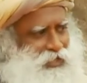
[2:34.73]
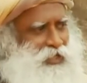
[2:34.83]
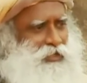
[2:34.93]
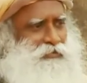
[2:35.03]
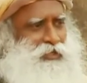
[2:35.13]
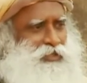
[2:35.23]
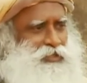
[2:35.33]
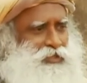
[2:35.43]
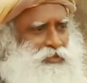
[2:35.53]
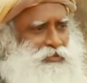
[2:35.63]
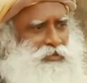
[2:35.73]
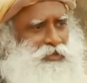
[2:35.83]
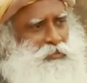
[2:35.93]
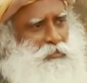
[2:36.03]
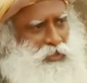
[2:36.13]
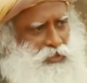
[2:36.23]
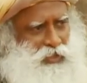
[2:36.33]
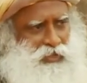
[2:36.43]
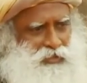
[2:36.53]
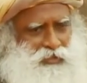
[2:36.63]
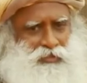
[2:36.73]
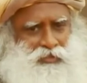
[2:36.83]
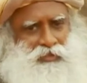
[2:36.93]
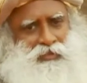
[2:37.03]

kind of digestion, it's much less.